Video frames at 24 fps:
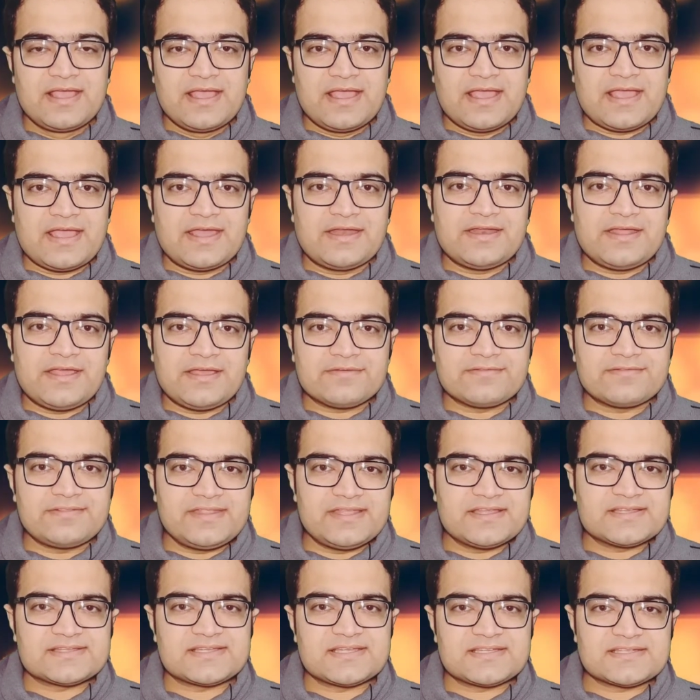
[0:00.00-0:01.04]
And if
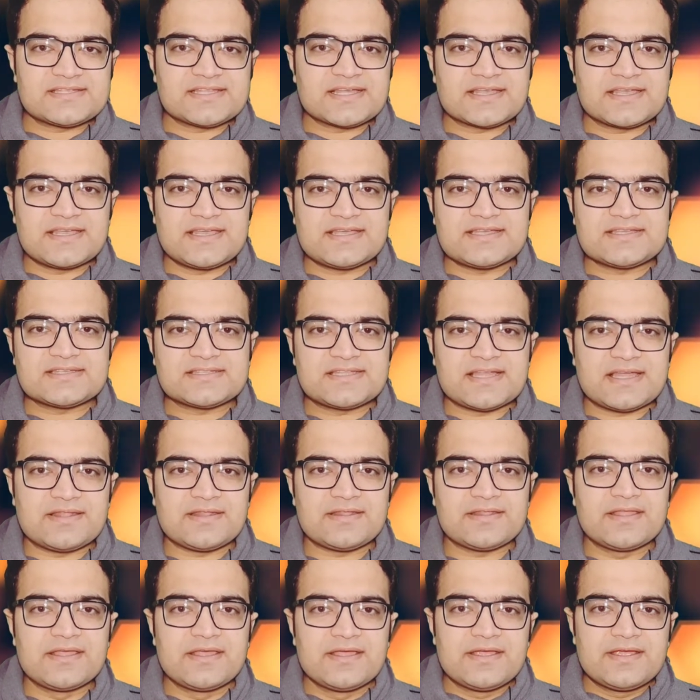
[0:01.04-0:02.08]
this is the case,
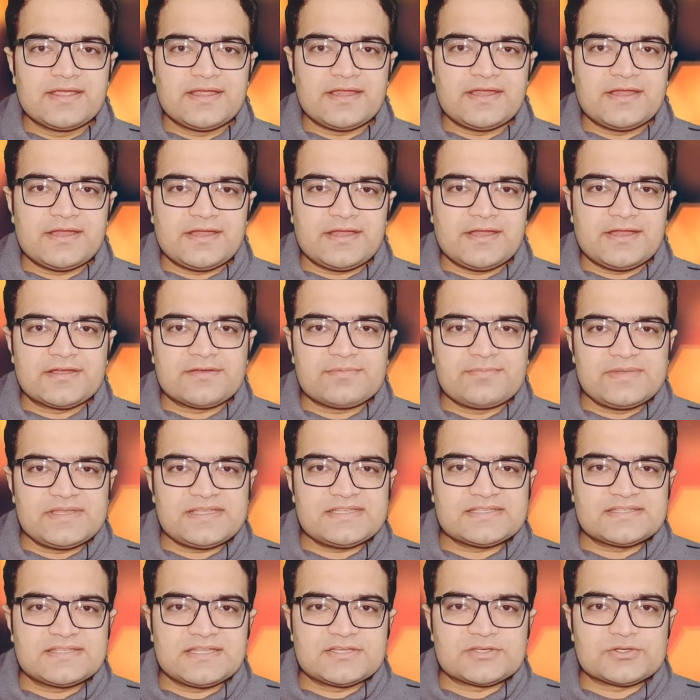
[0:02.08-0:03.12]
then it
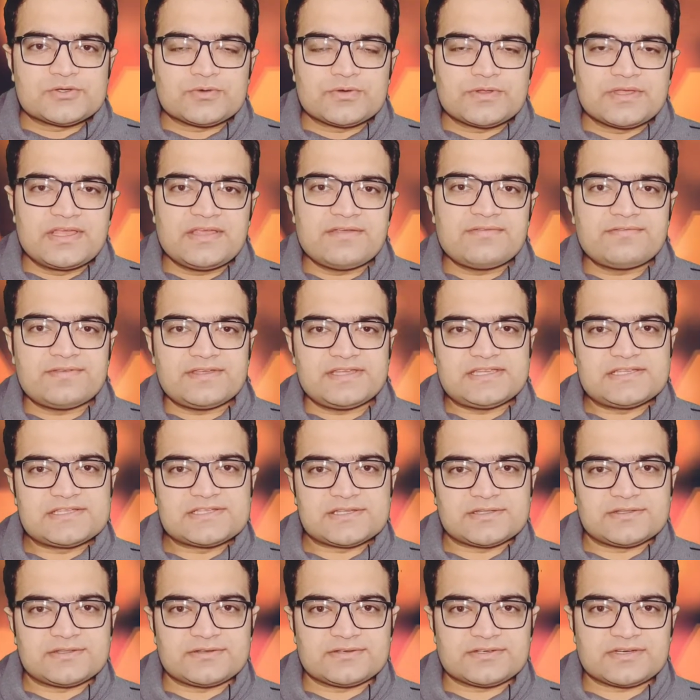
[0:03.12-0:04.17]
means they should give each
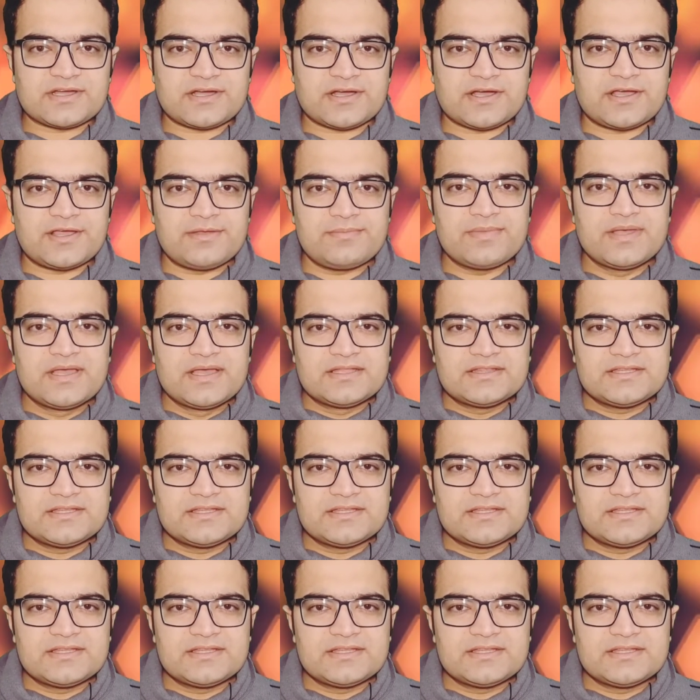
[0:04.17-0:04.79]
other time.